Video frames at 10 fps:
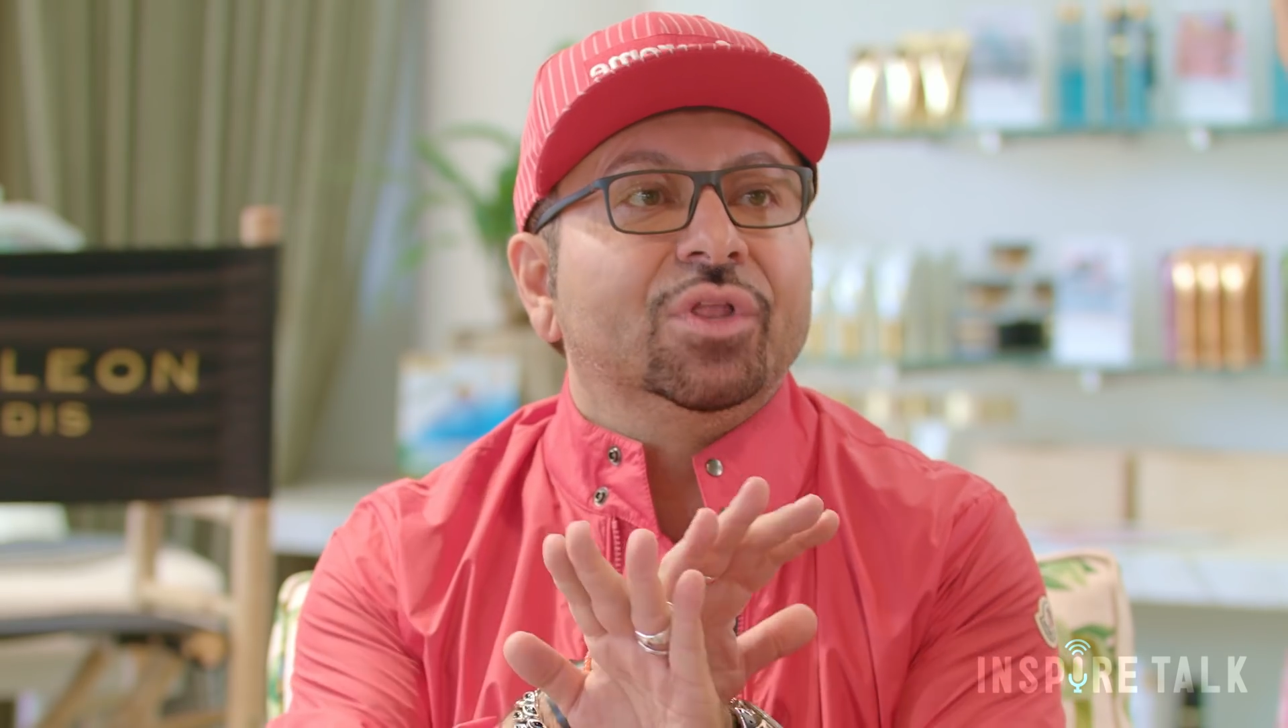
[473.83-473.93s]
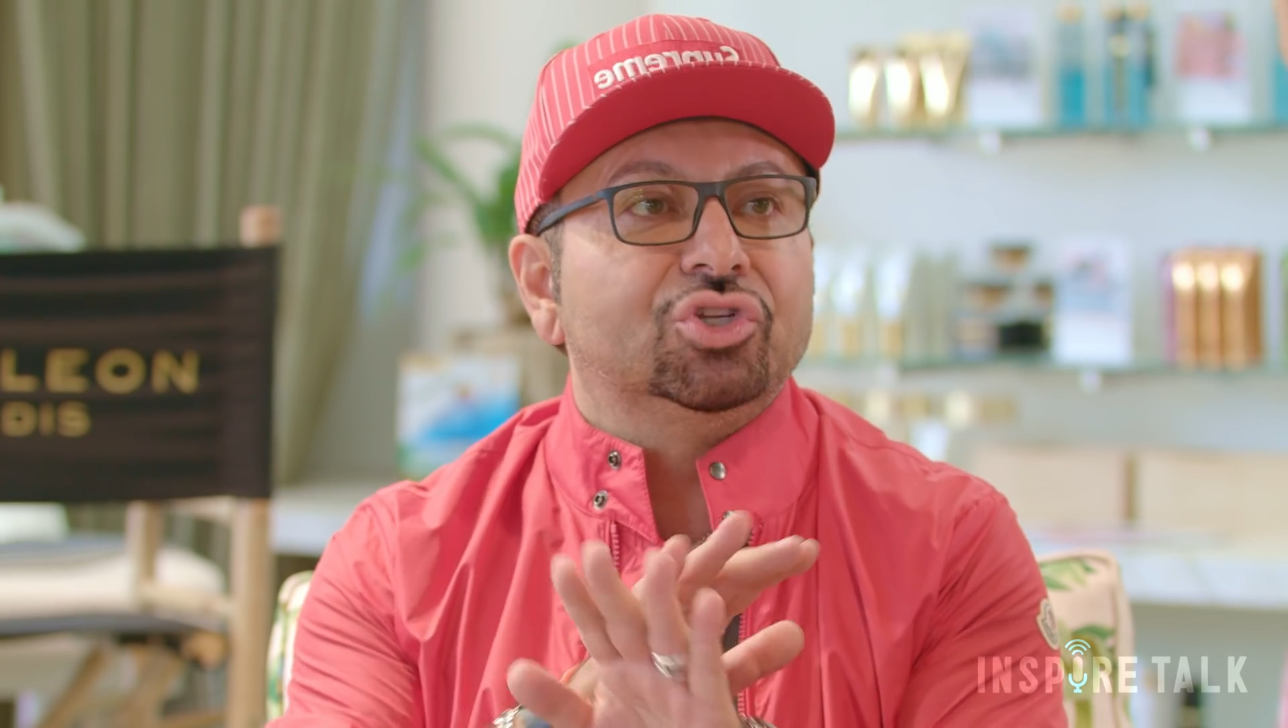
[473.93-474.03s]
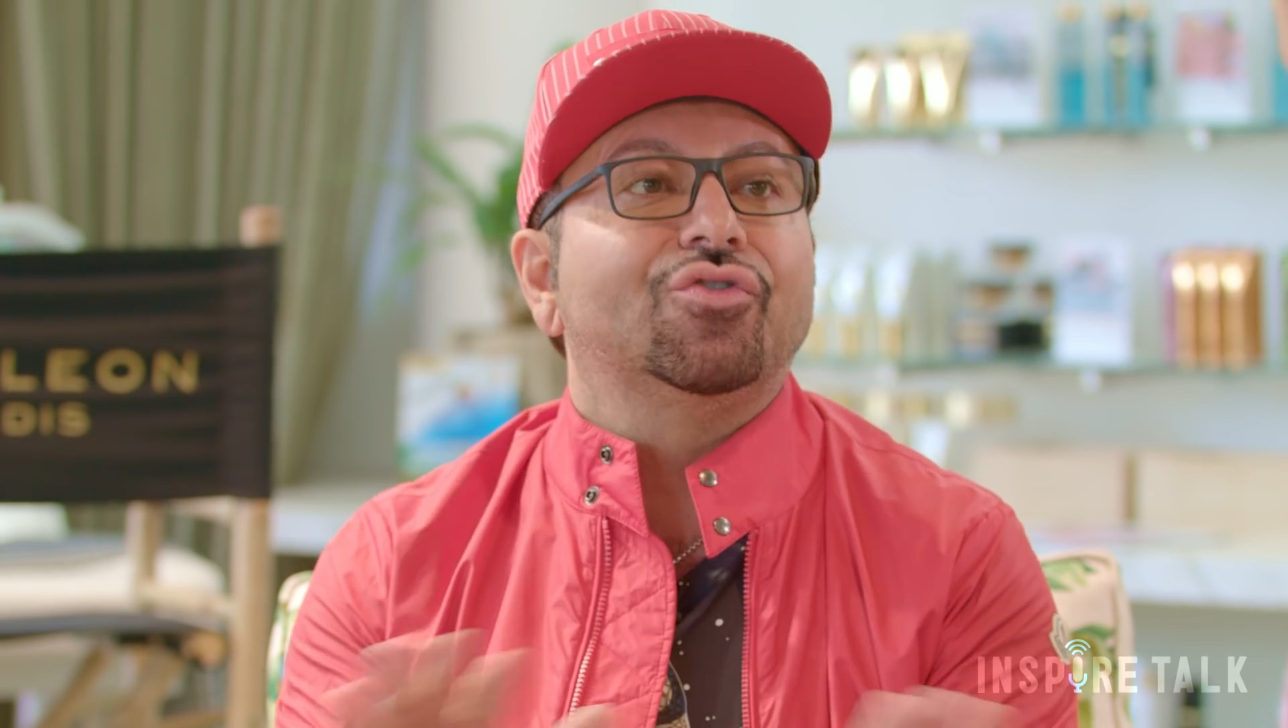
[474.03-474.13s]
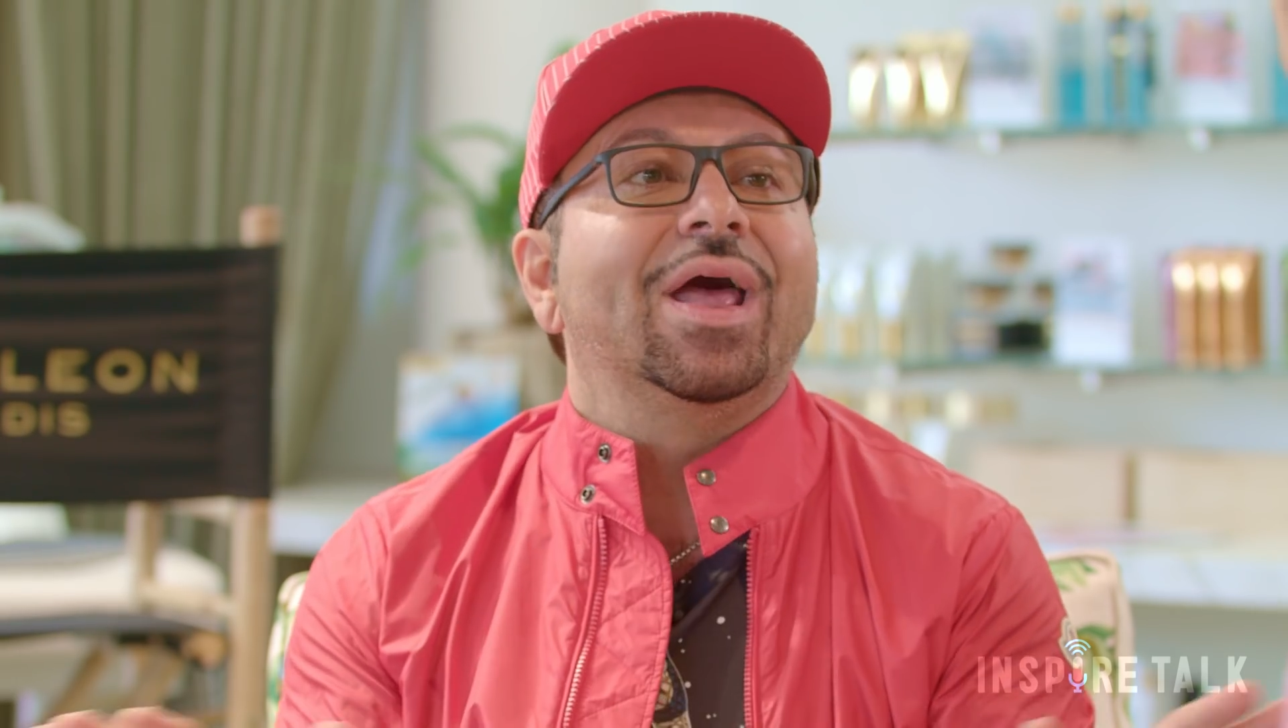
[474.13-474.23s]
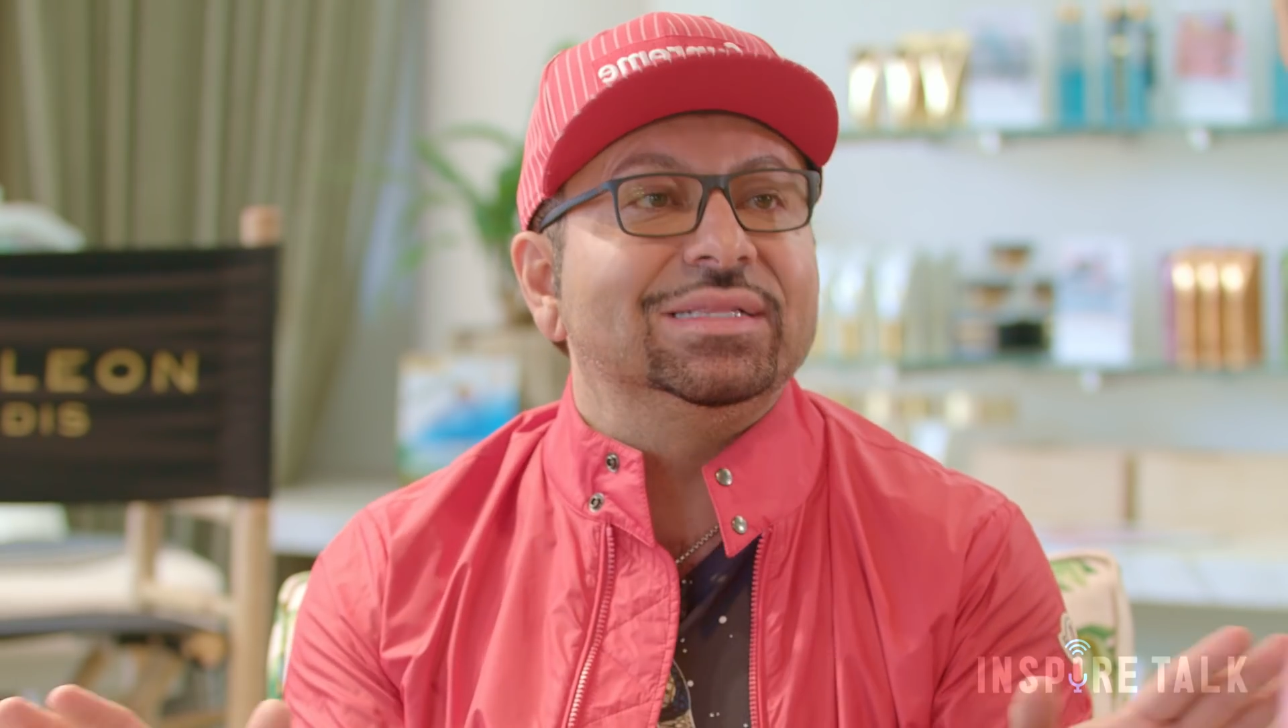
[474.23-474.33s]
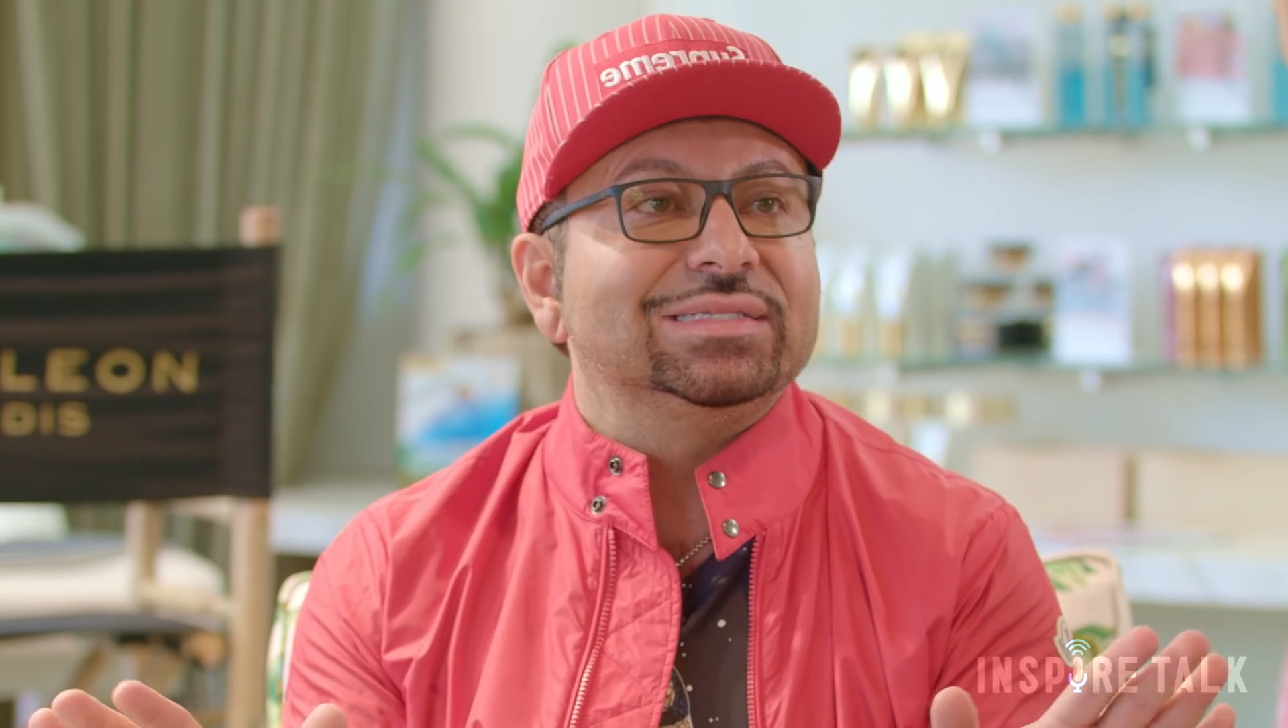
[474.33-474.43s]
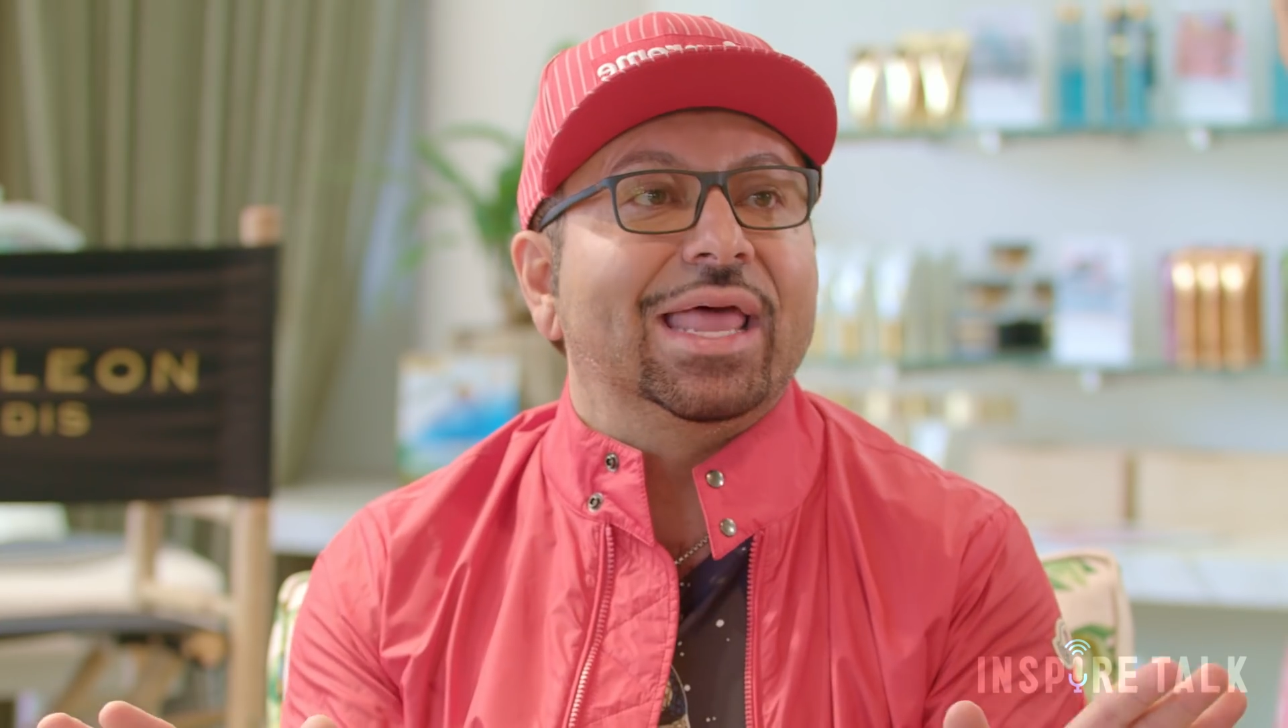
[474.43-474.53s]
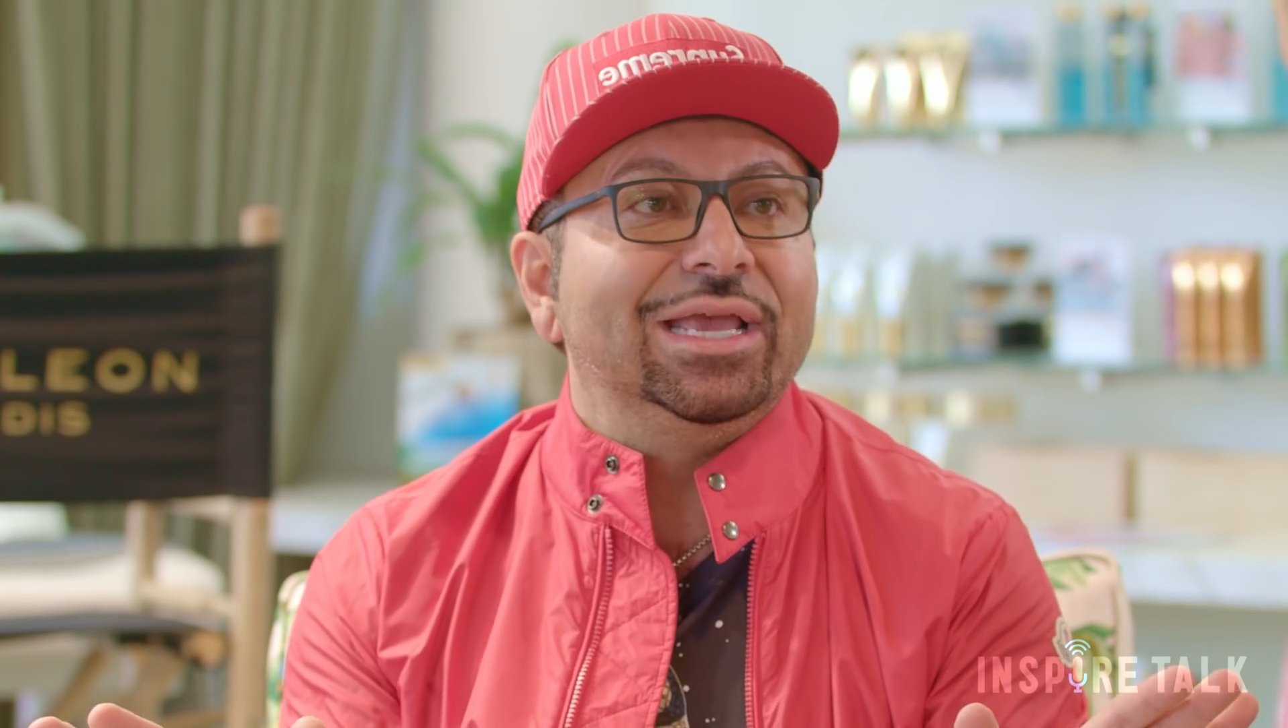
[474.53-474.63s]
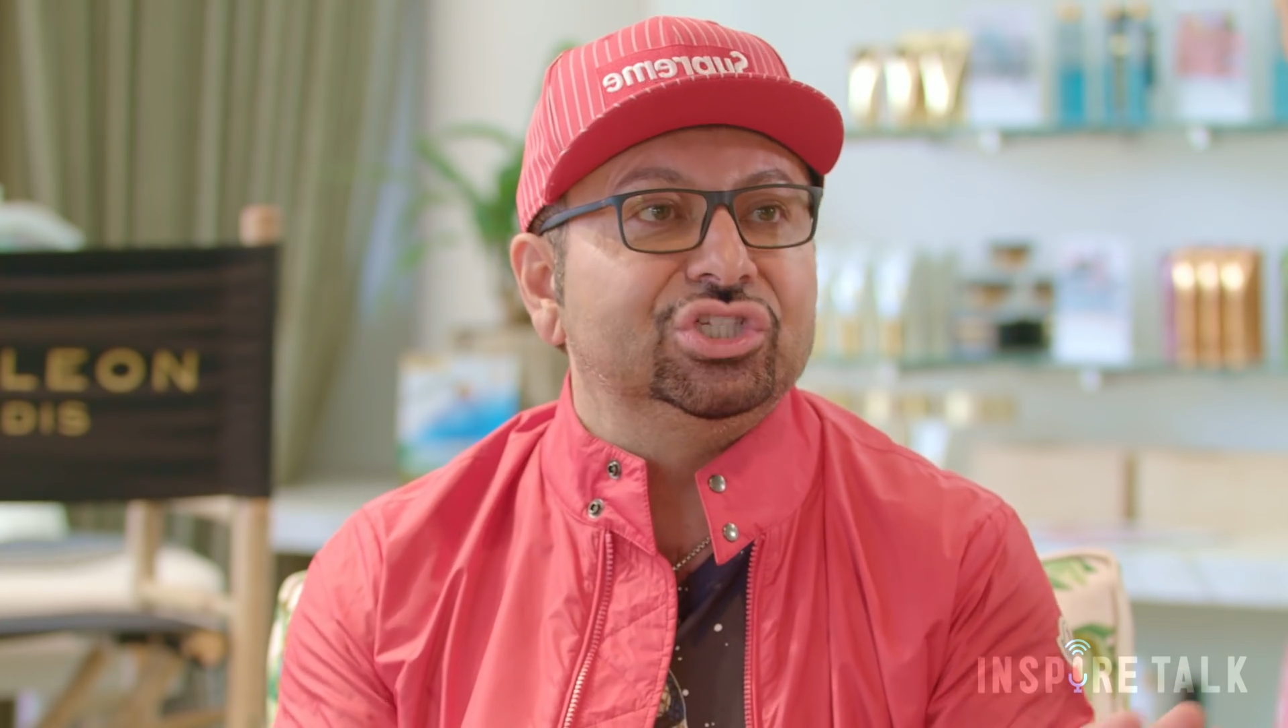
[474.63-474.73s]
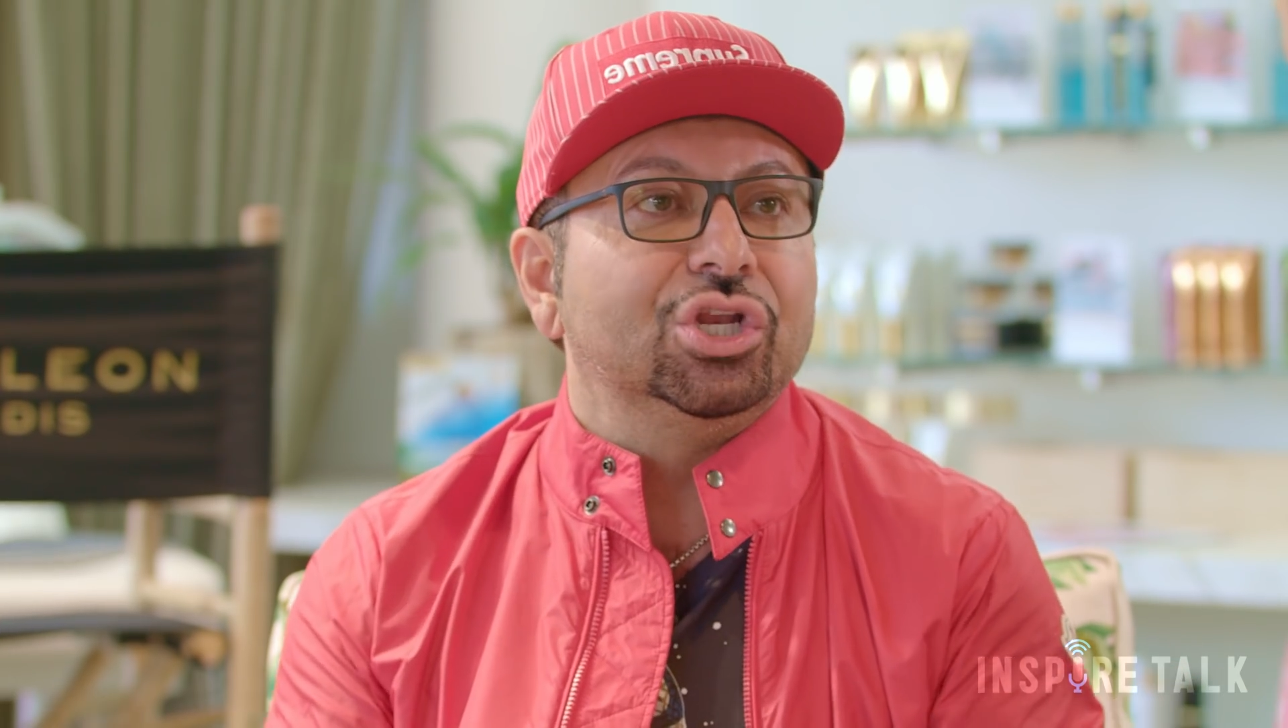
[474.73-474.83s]

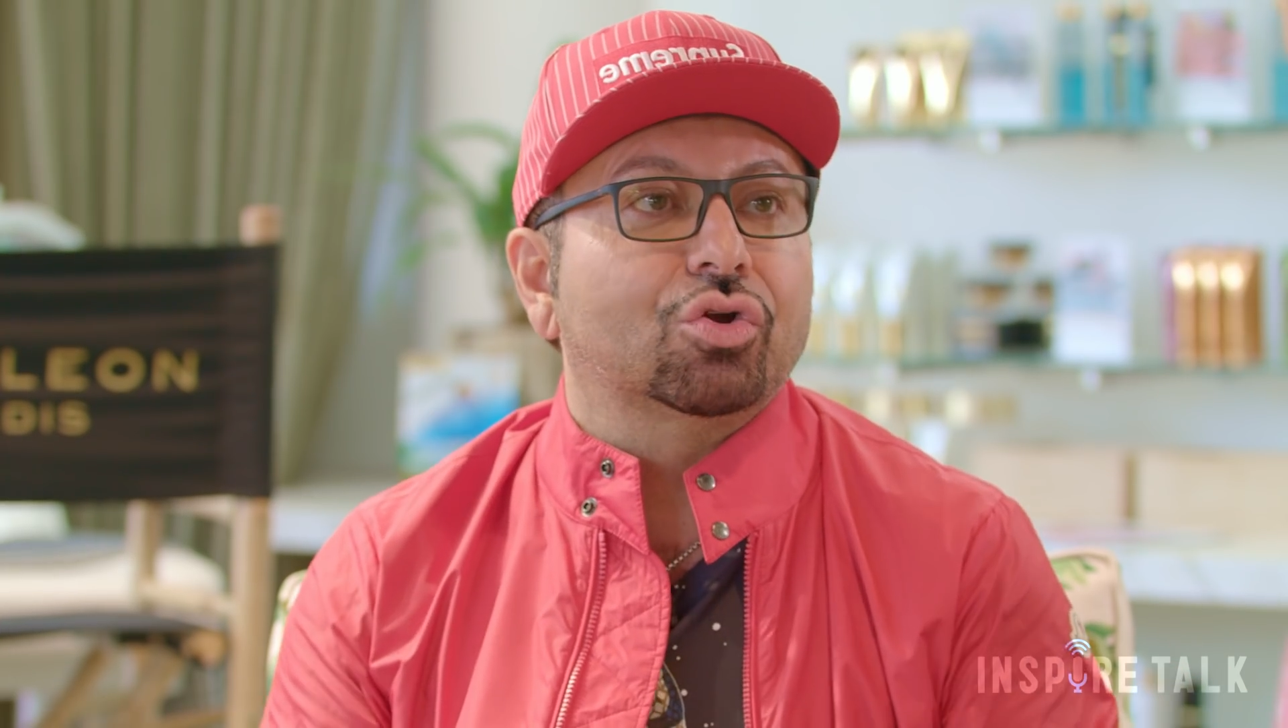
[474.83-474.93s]
translation